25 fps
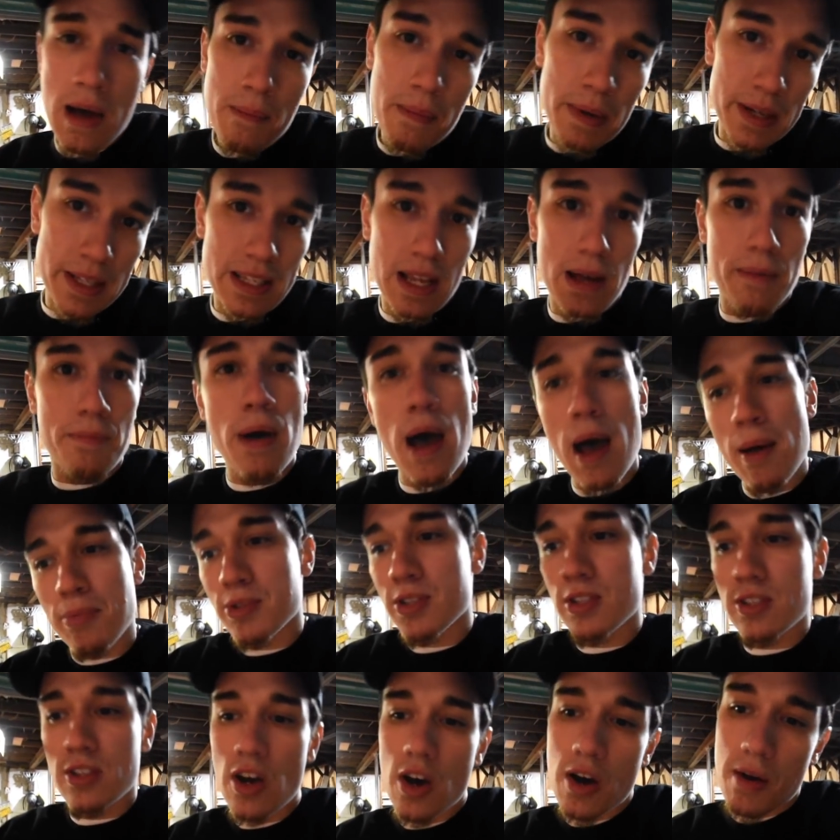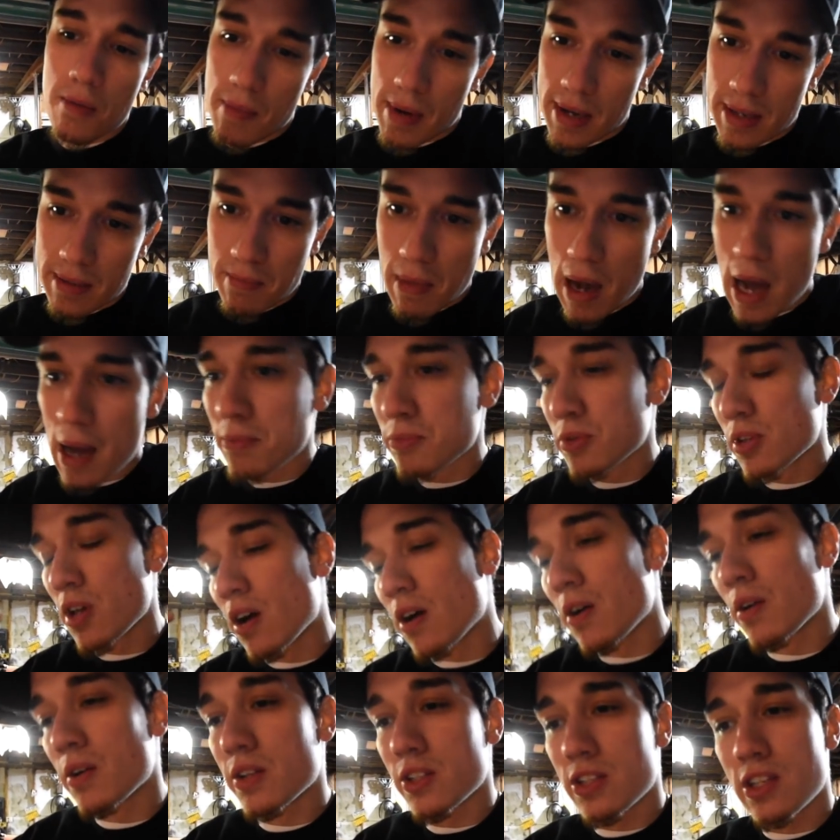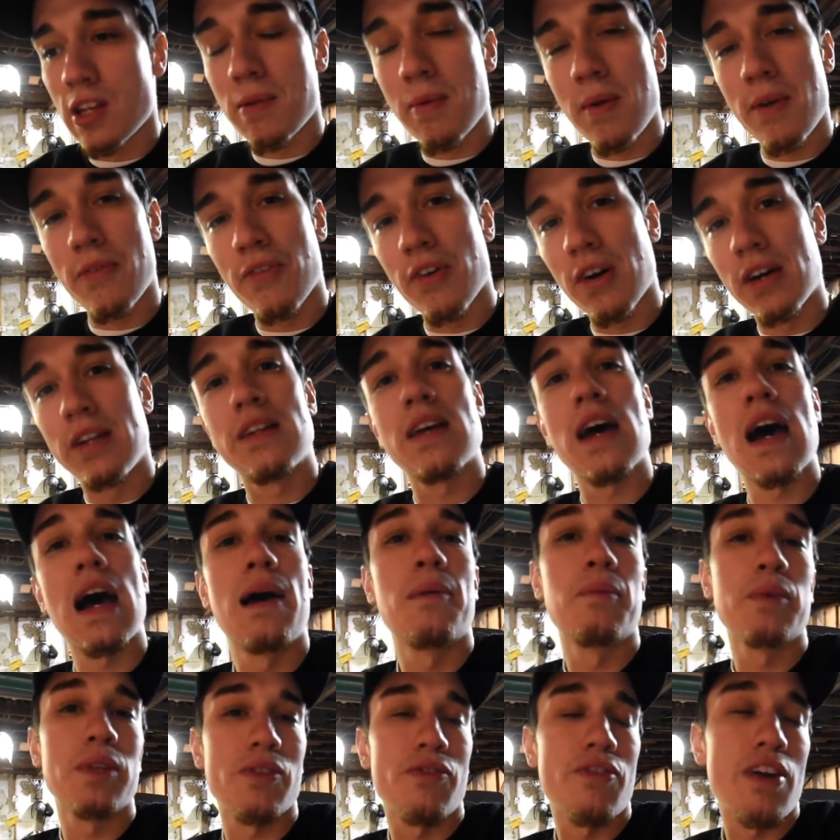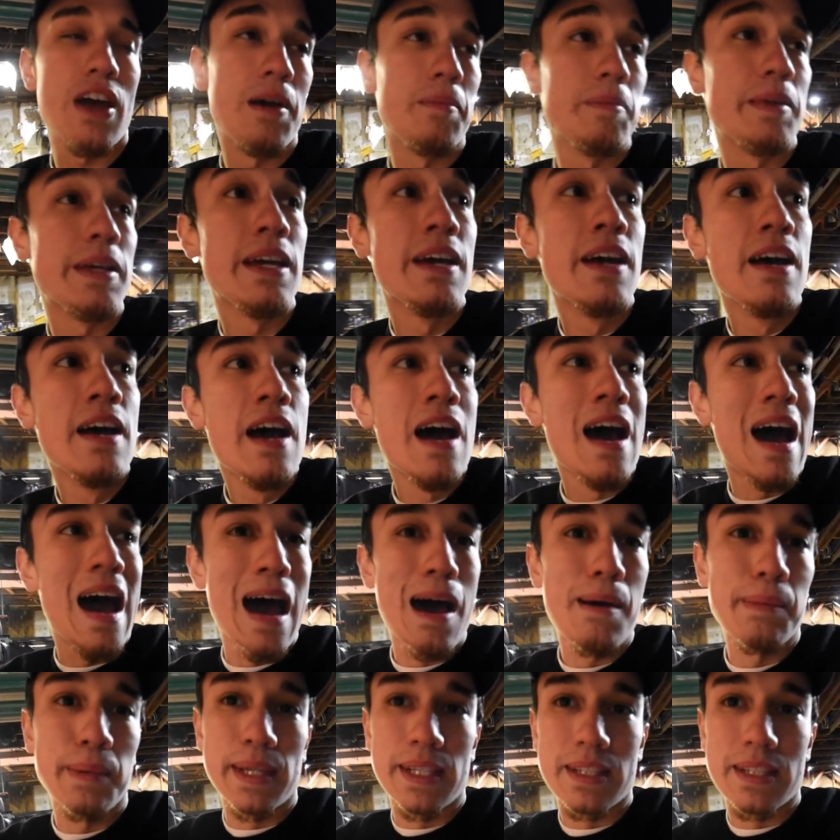My step pops is going. My mom's going. It's gonna be a fun time with the family. I'm